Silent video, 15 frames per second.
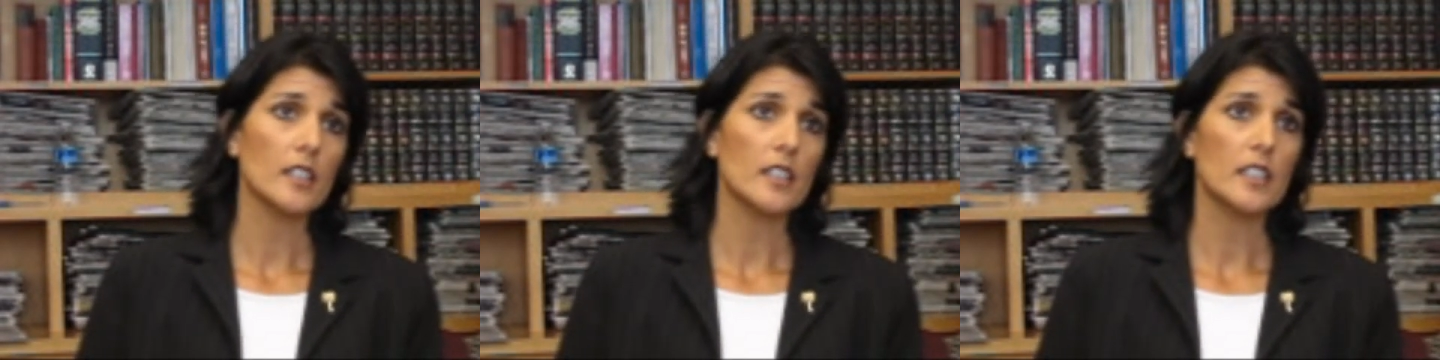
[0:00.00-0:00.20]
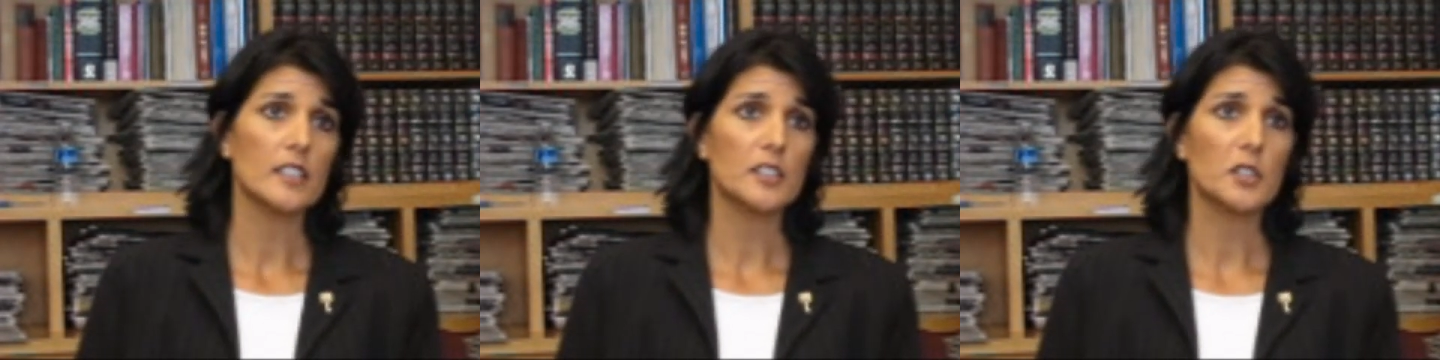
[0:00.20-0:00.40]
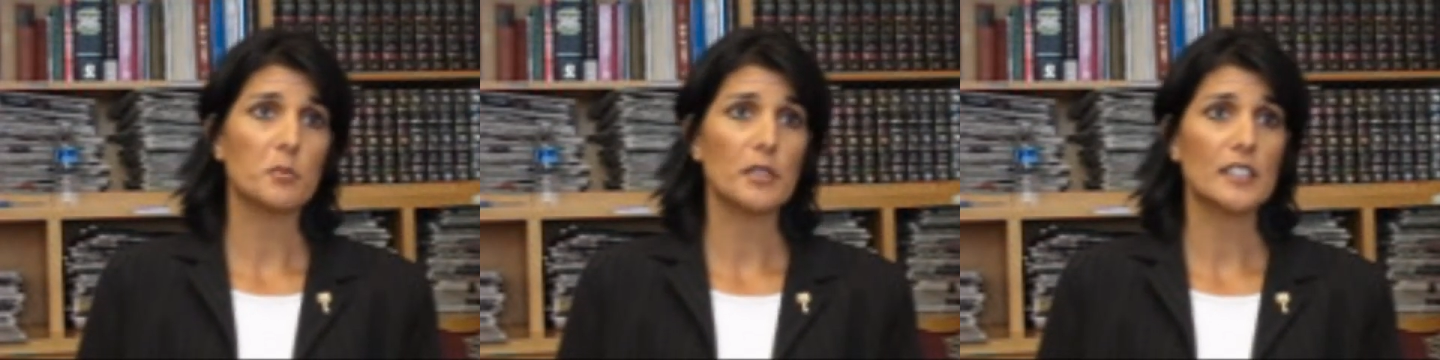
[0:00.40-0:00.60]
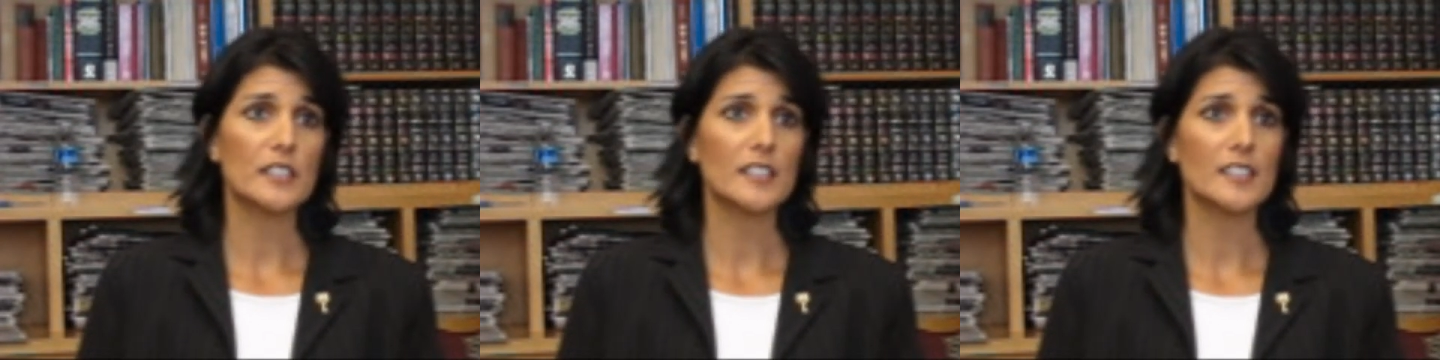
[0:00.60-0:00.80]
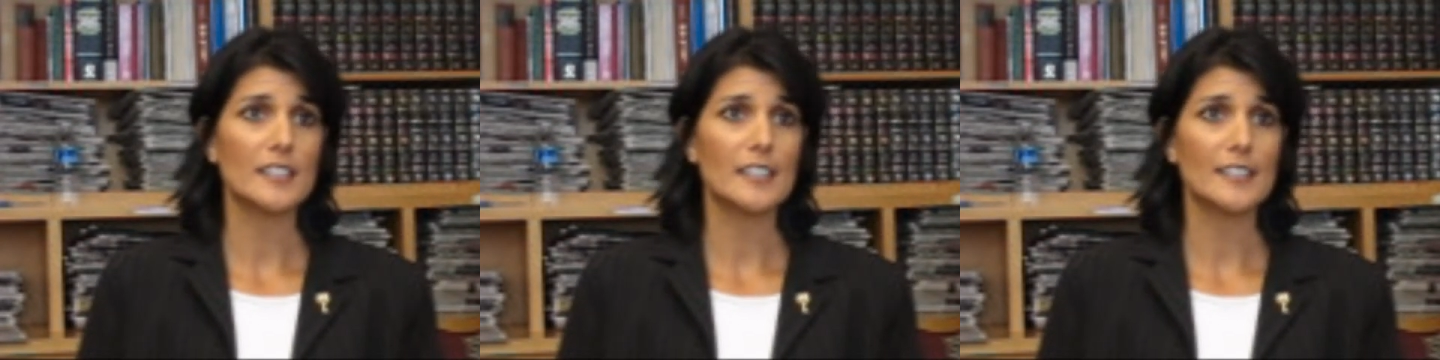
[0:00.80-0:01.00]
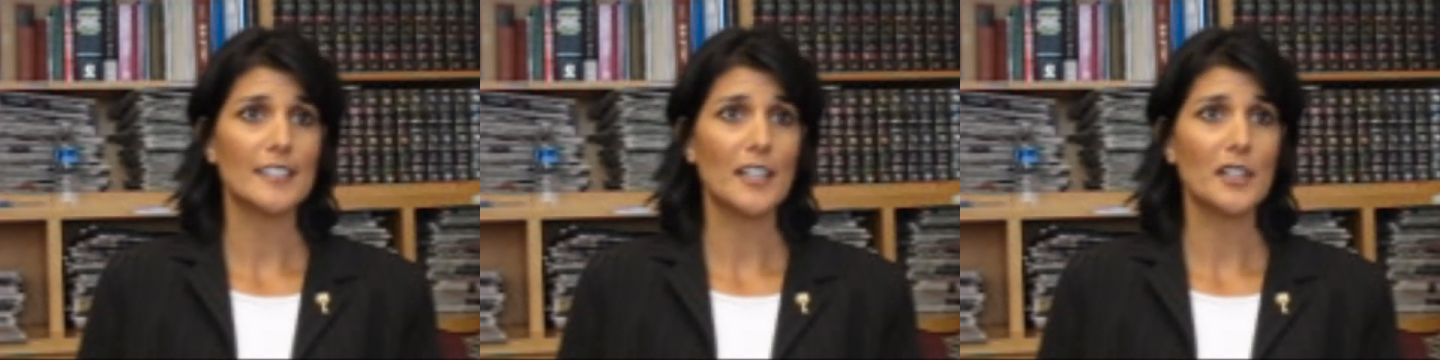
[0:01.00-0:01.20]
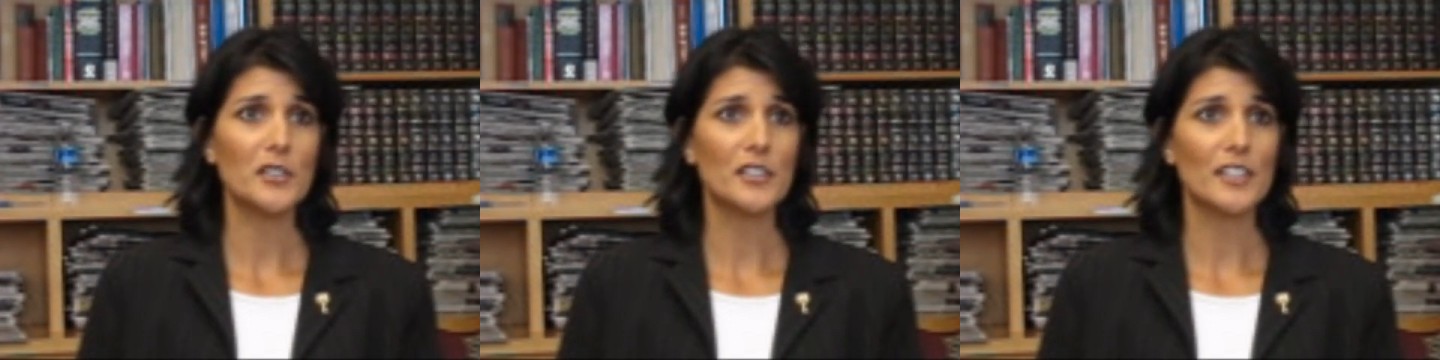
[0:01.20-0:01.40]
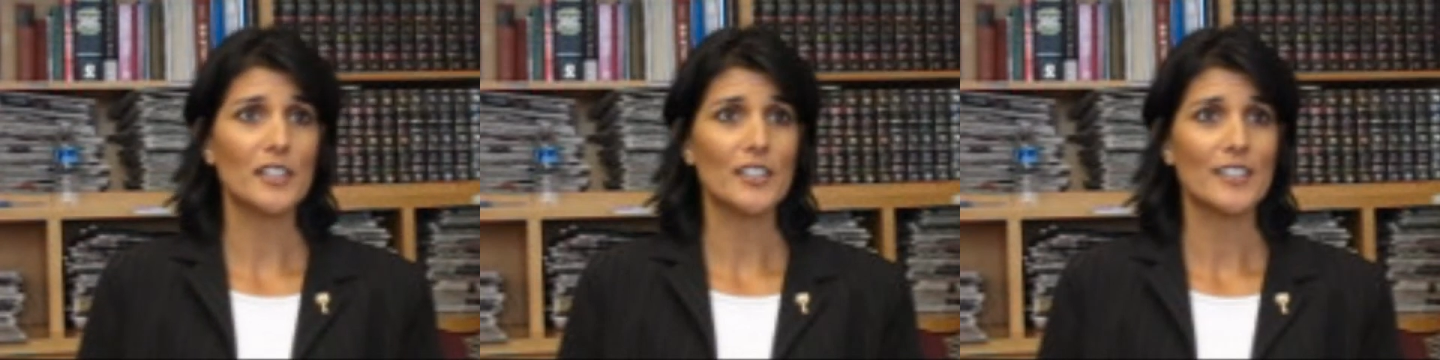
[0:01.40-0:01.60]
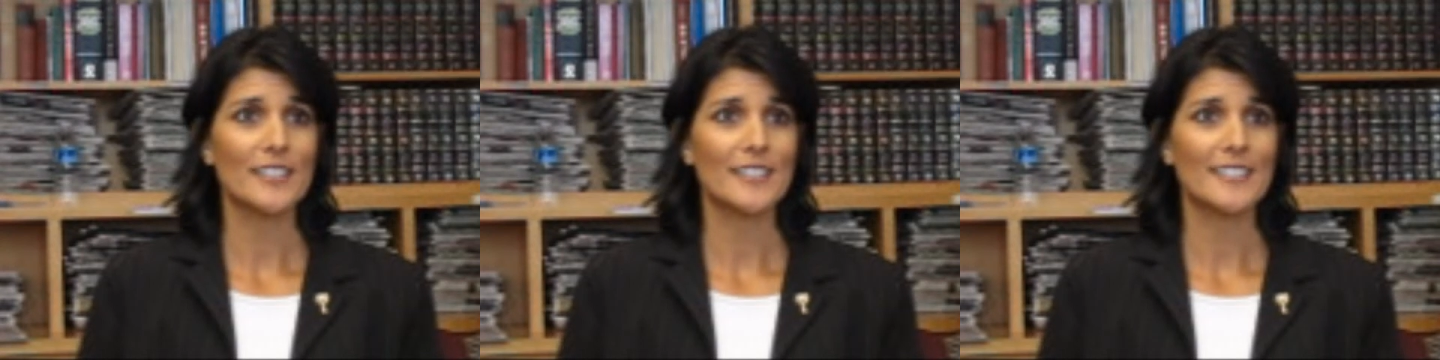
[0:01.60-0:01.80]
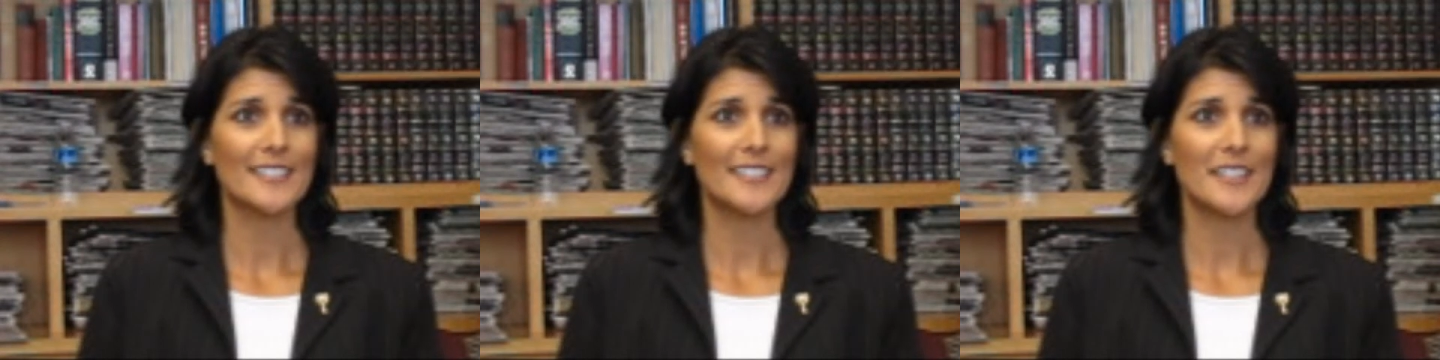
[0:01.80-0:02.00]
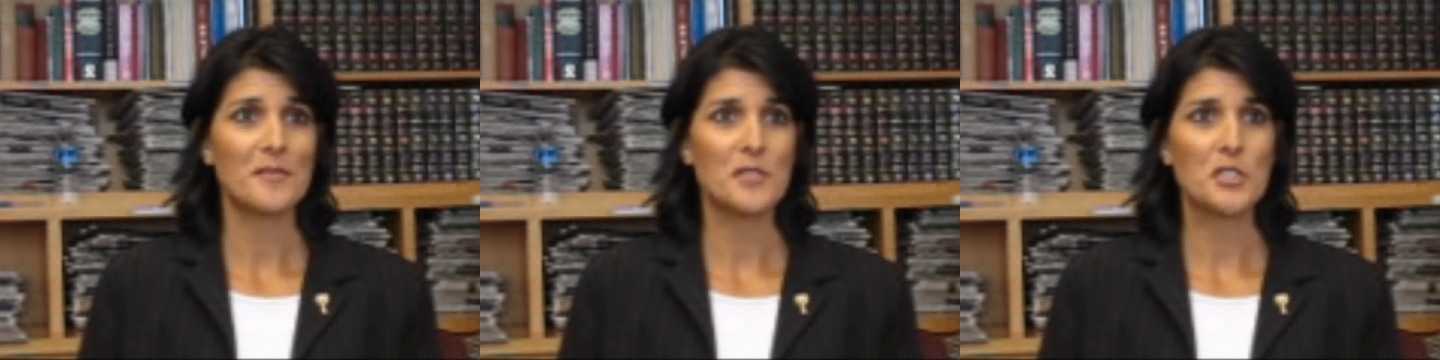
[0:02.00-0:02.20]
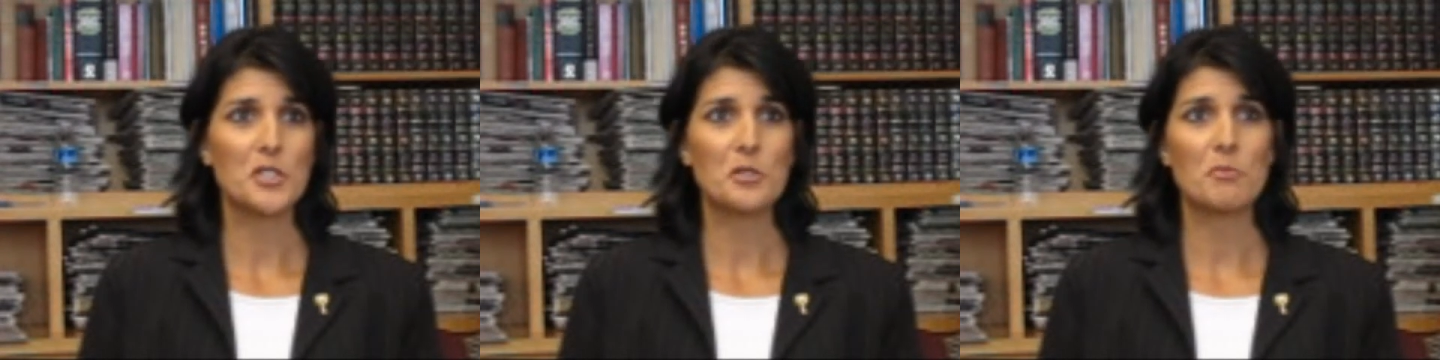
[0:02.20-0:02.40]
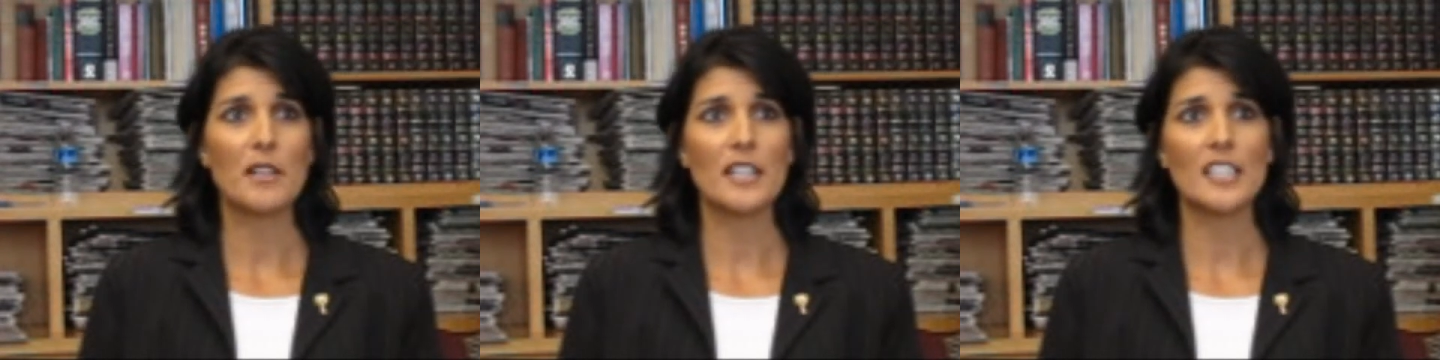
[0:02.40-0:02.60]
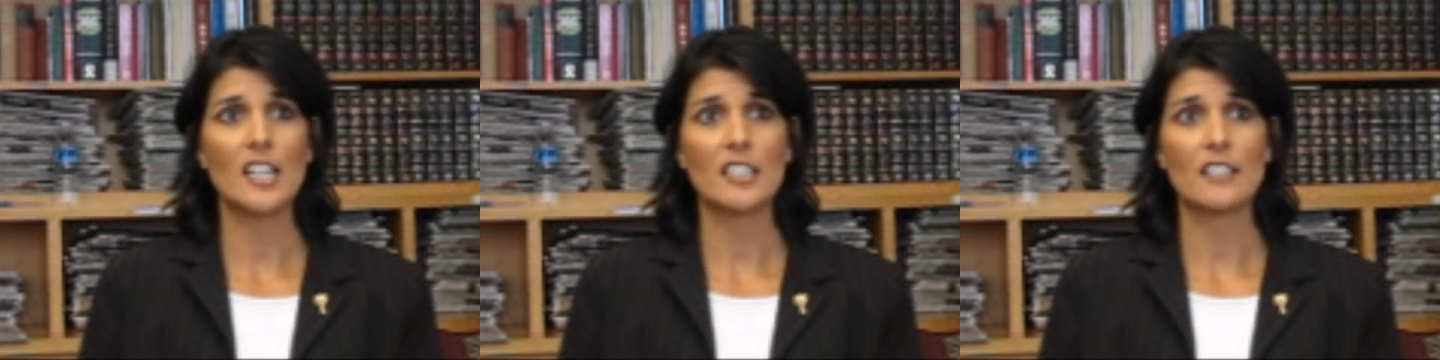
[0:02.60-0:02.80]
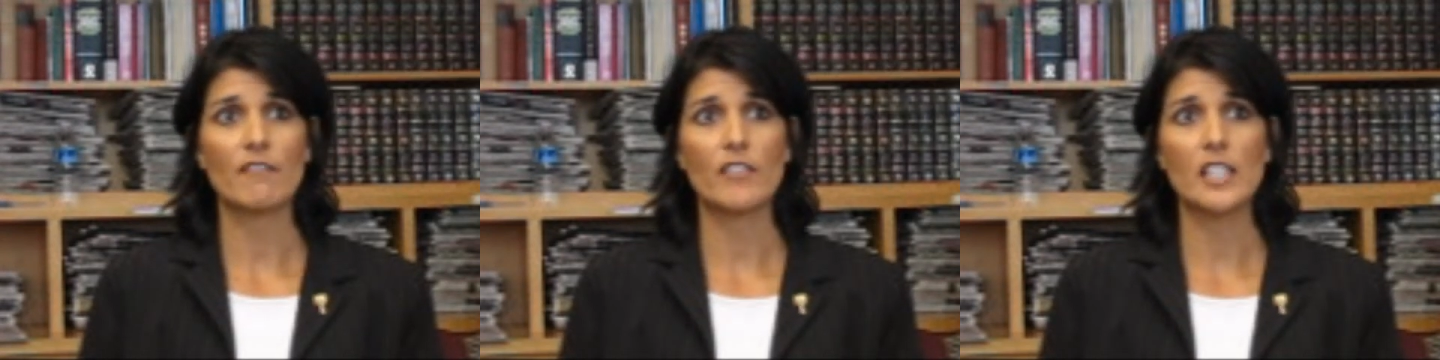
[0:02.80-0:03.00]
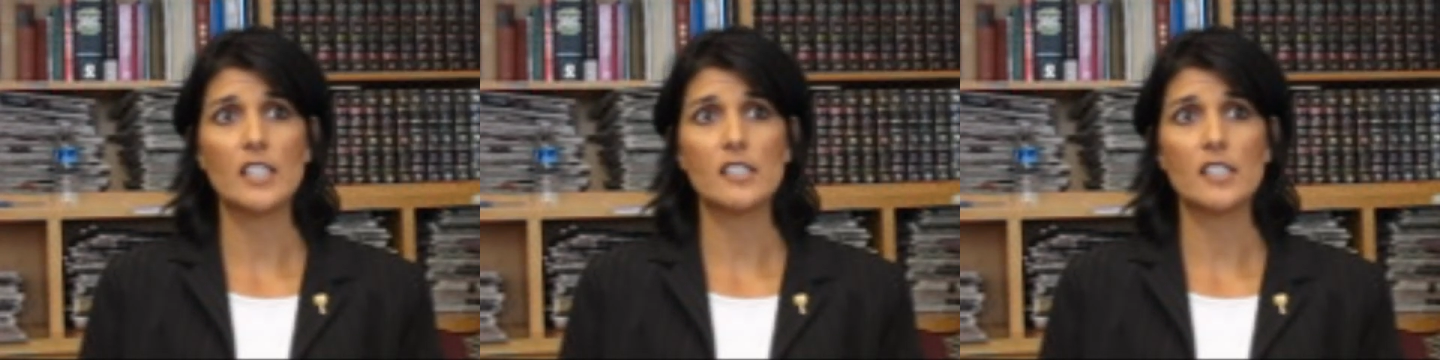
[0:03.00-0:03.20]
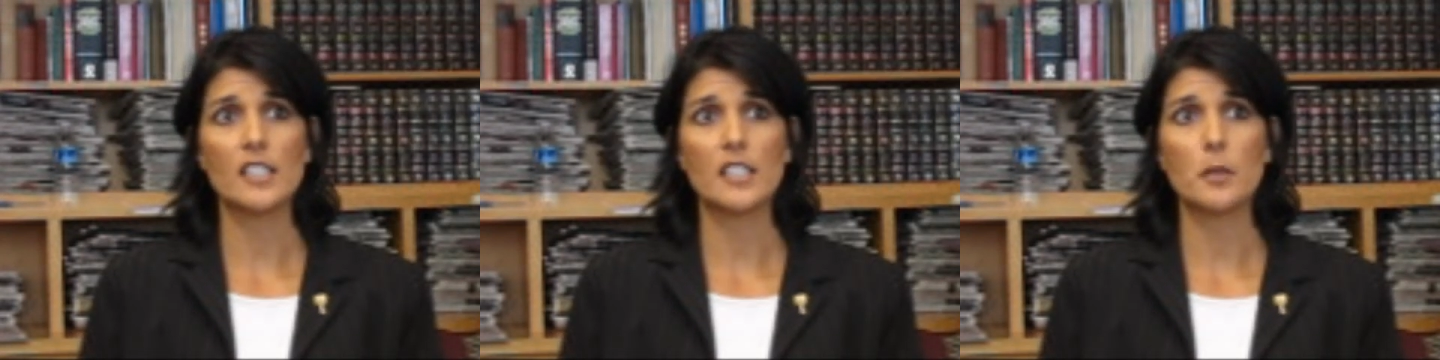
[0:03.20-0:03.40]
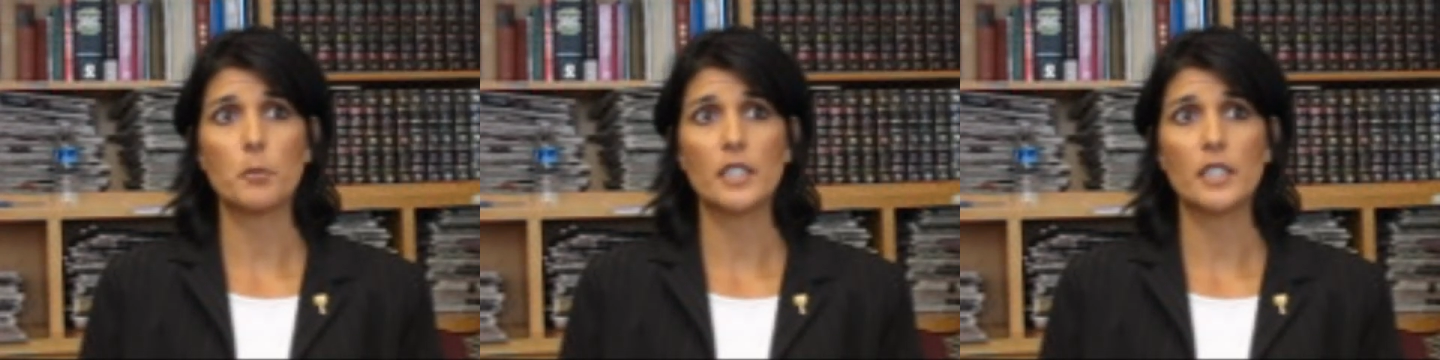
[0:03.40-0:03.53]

It's a business that's out there. I mean, you may not invest in it,